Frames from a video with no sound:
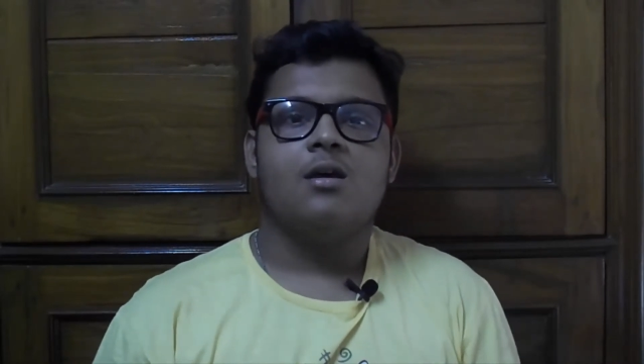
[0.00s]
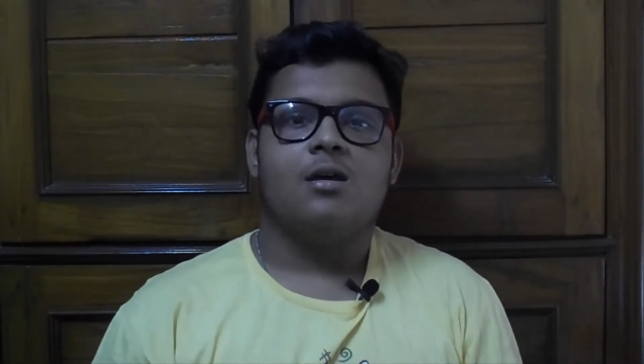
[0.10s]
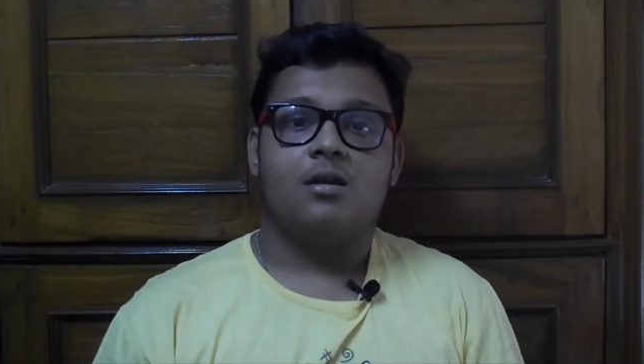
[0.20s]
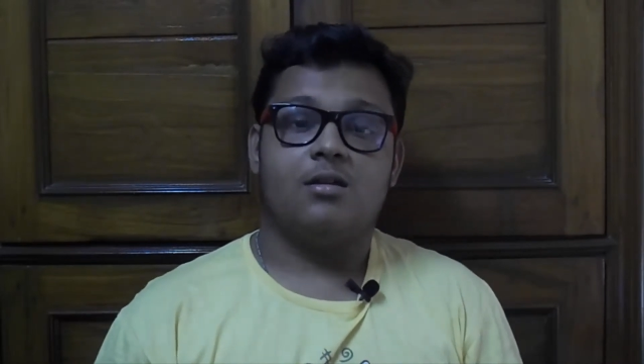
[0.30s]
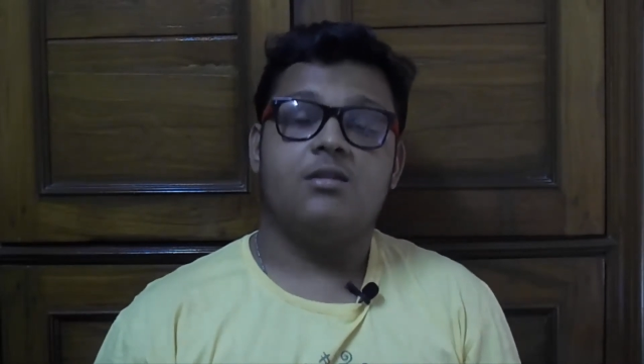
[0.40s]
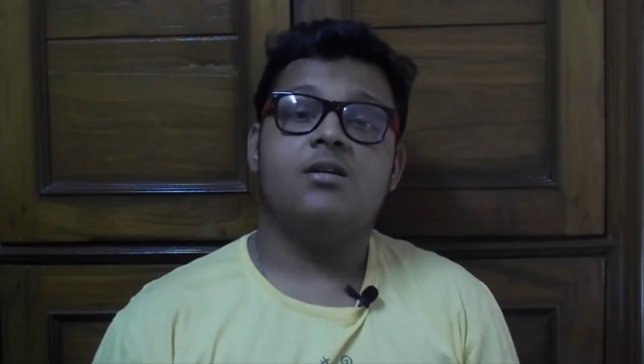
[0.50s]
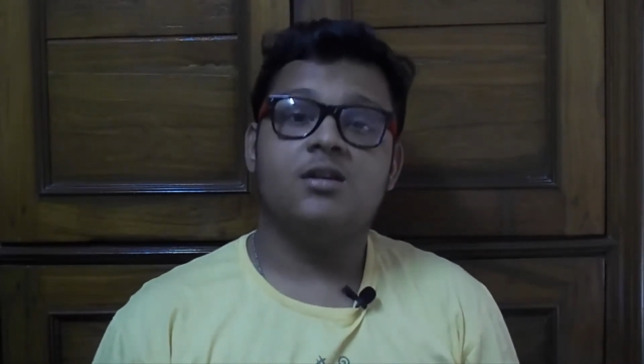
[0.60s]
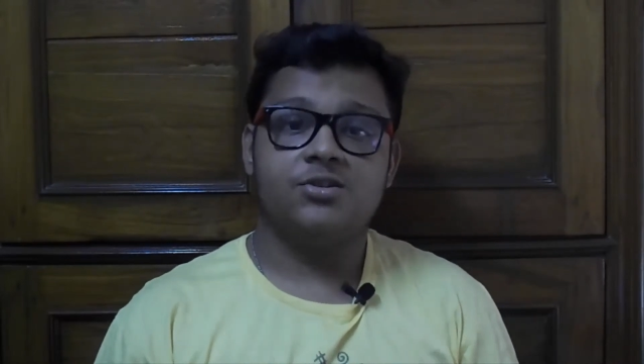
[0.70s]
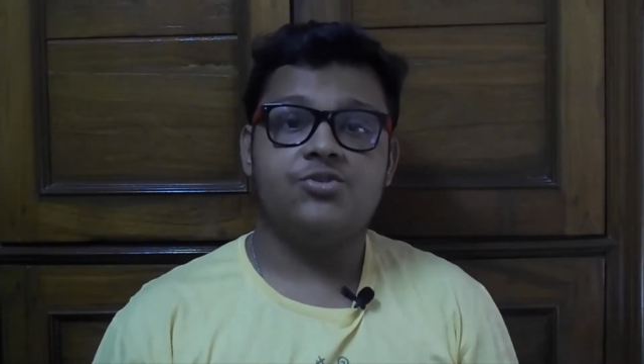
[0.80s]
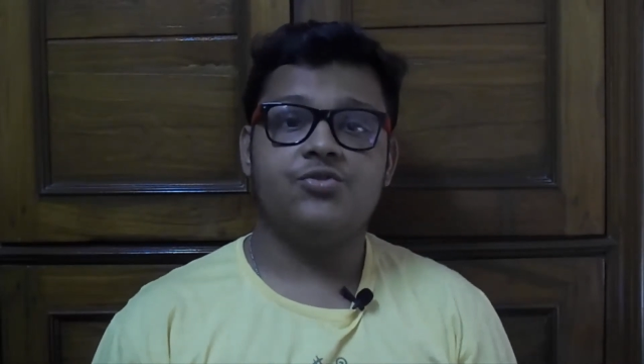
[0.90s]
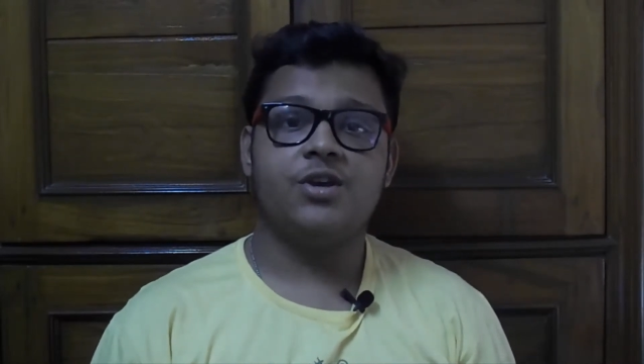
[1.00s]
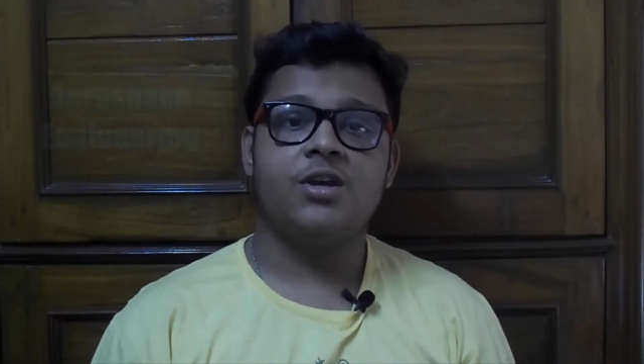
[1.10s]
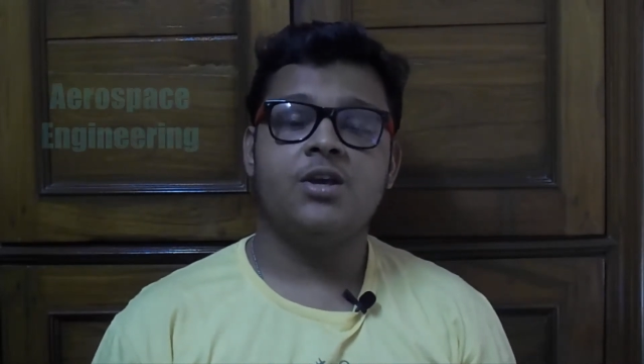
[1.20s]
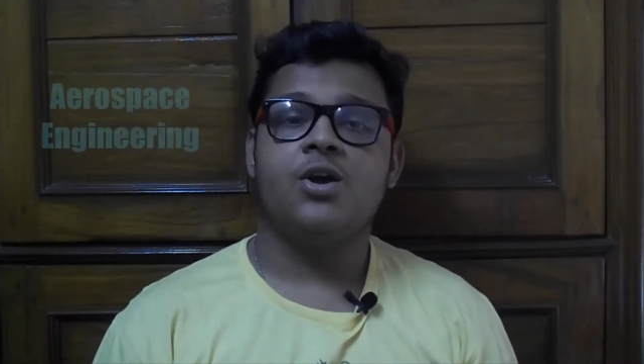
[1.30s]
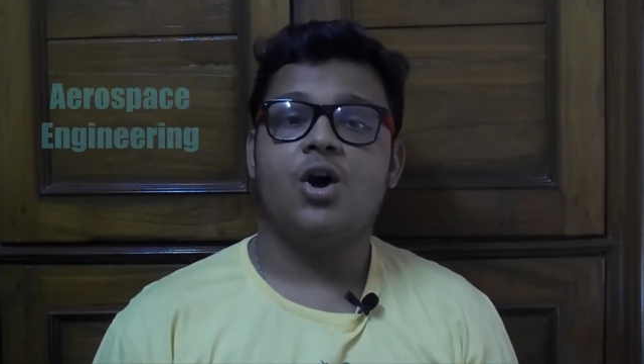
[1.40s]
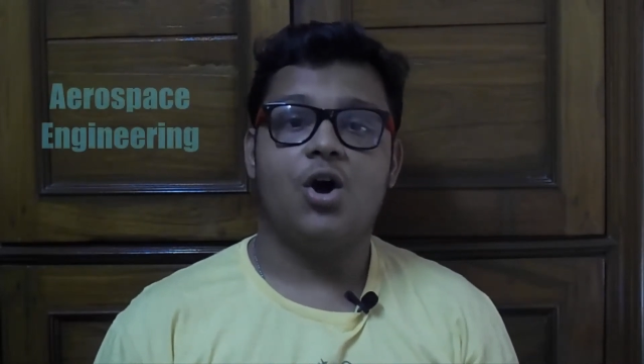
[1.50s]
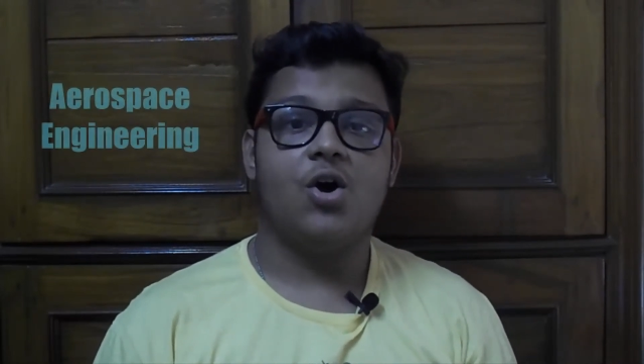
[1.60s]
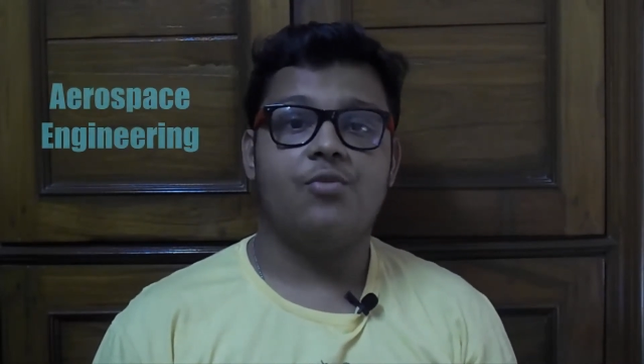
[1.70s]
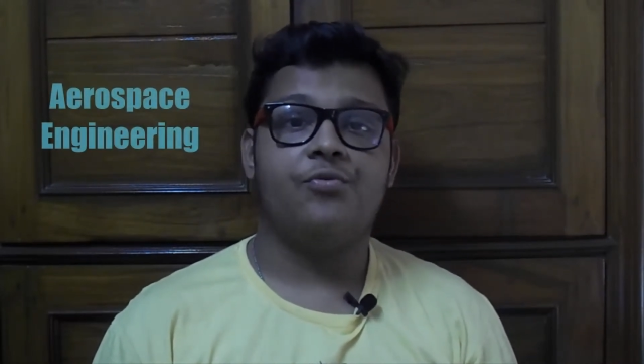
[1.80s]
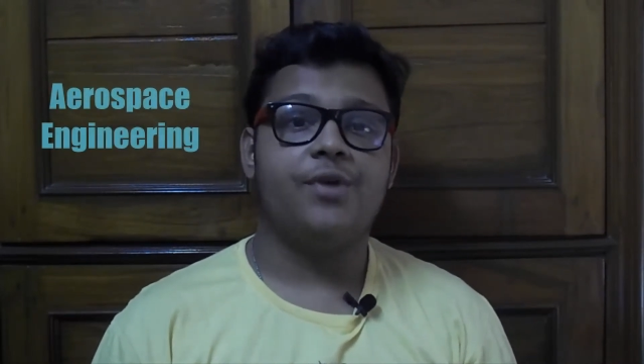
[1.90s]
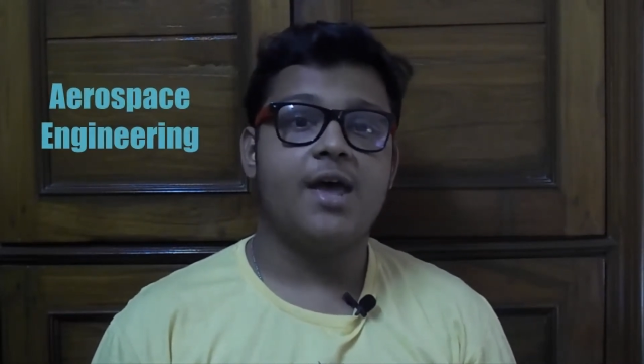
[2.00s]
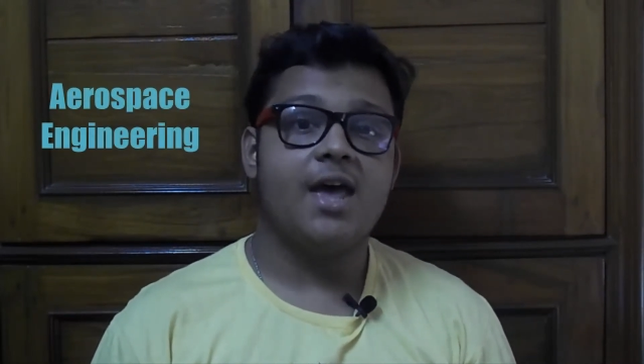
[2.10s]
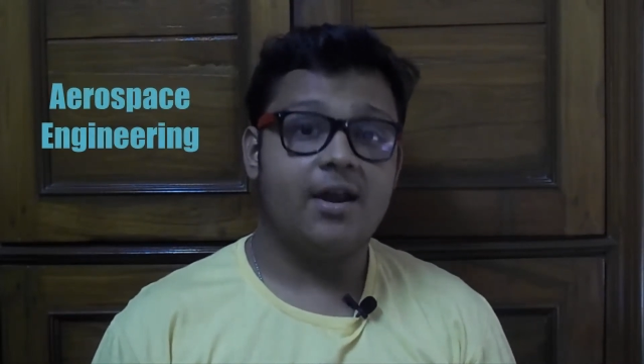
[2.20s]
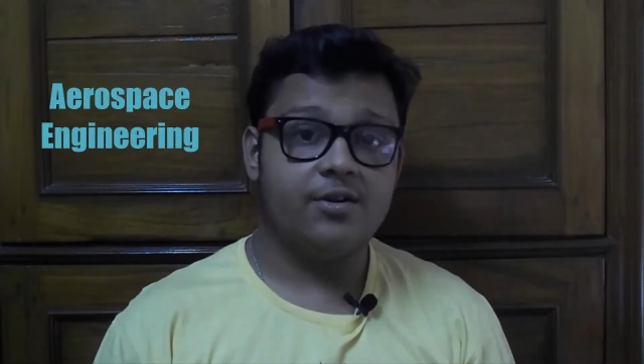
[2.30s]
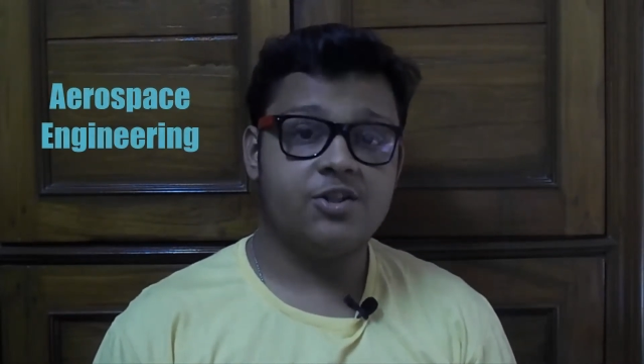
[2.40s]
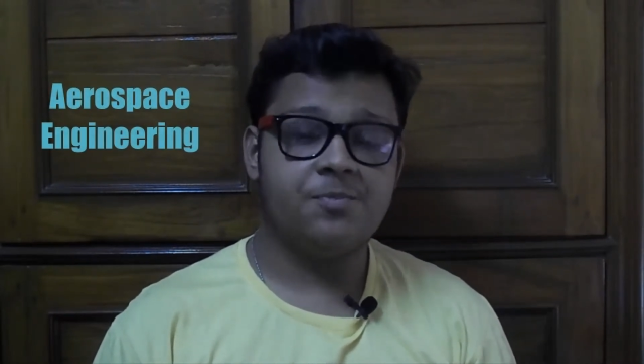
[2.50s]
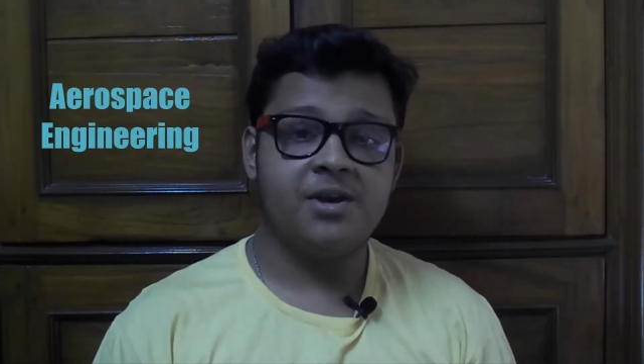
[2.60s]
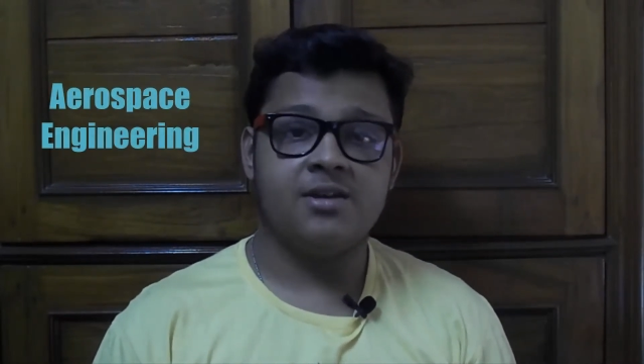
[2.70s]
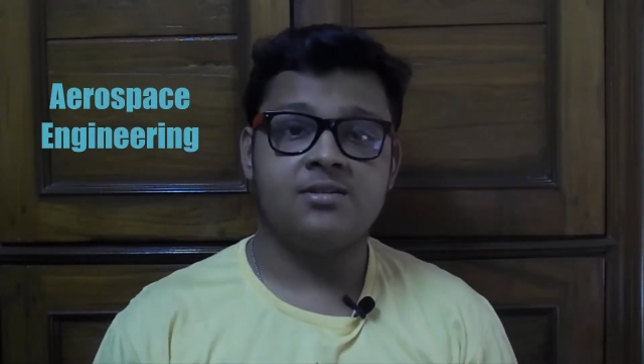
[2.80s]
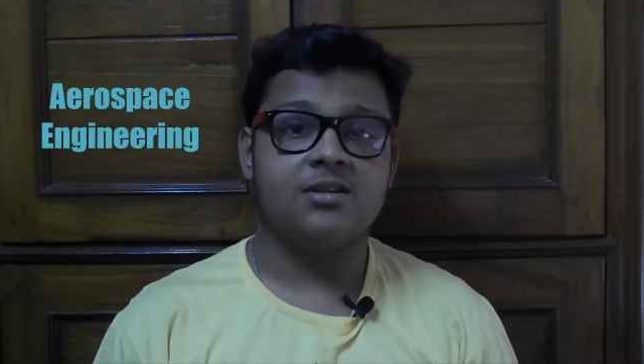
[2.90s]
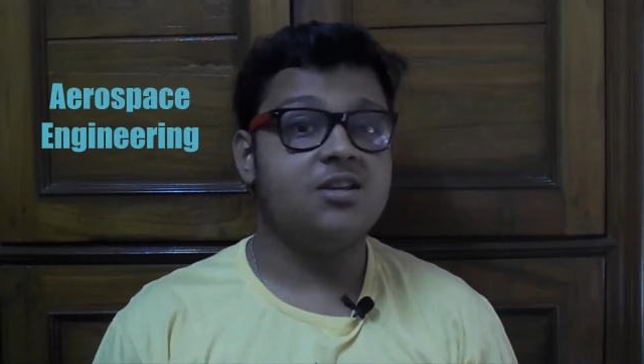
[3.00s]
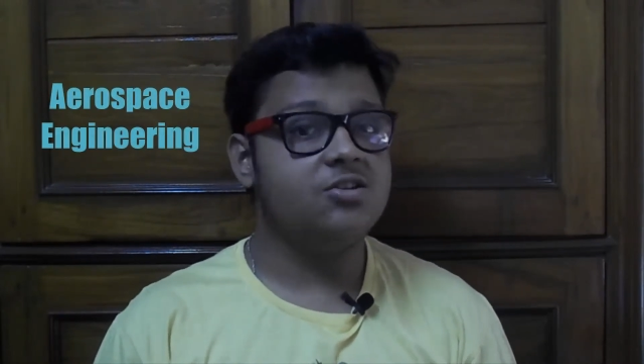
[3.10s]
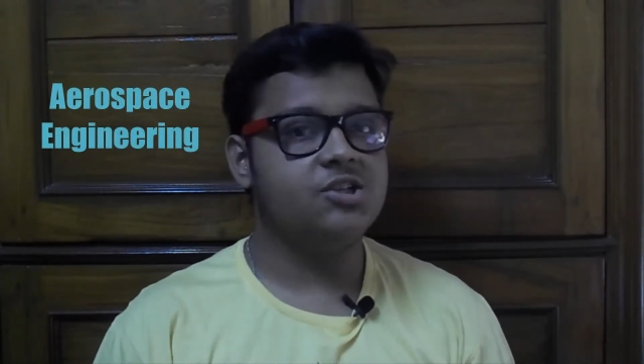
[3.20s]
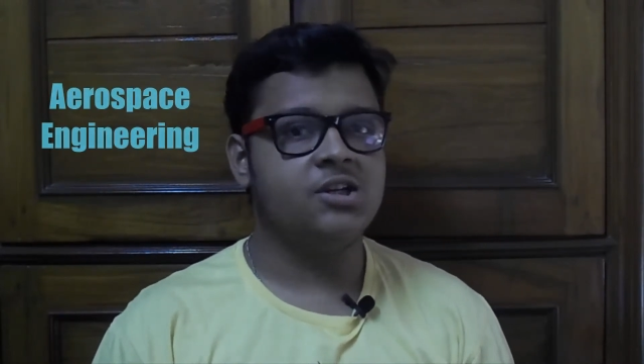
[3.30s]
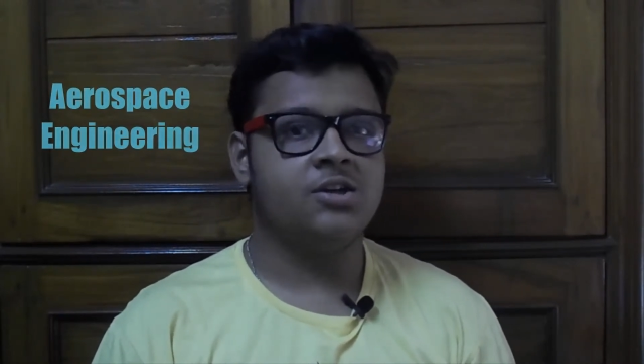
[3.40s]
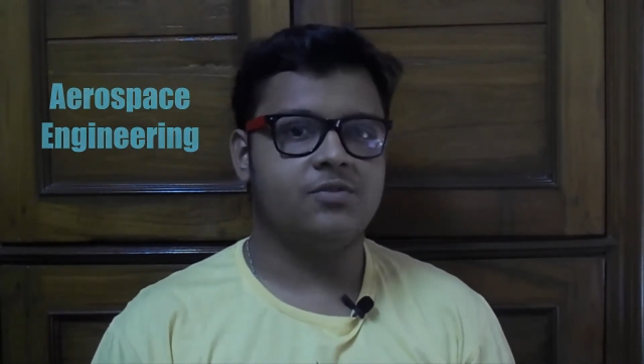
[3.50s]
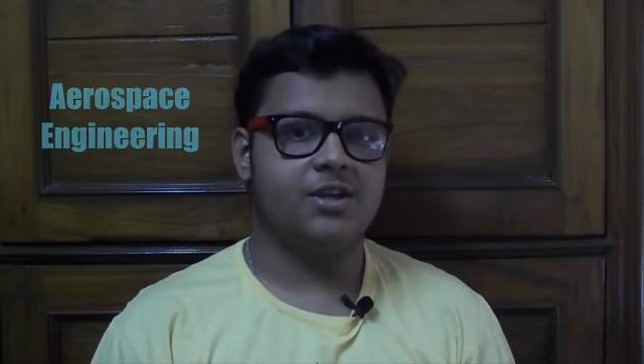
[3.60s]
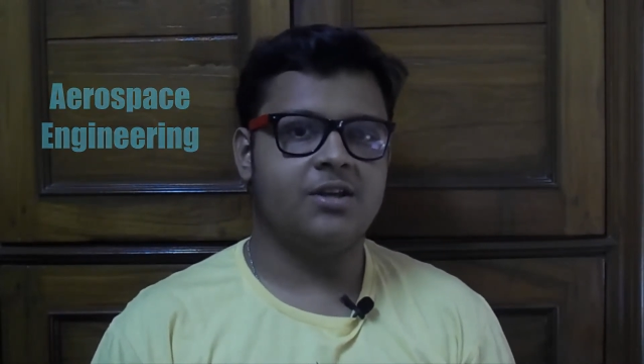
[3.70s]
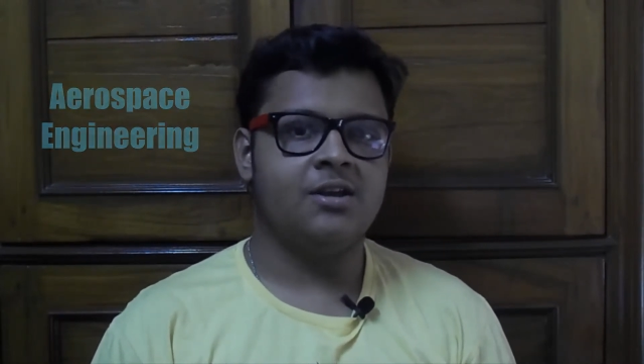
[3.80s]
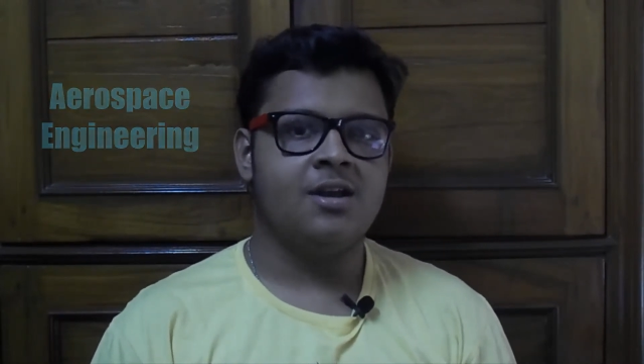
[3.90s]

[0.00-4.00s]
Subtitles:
In the history of aerospace engineering,